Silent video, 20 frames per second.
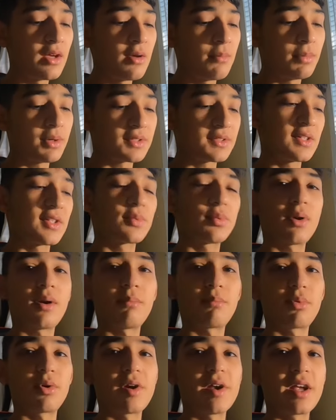but since we're
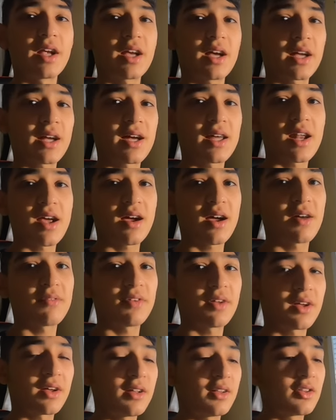on break, I kind of have
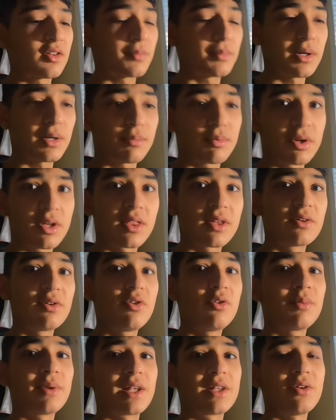like a little bit of breathing
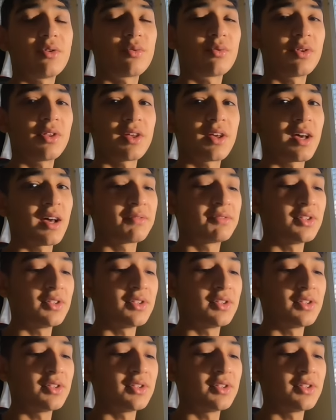room and I don't really have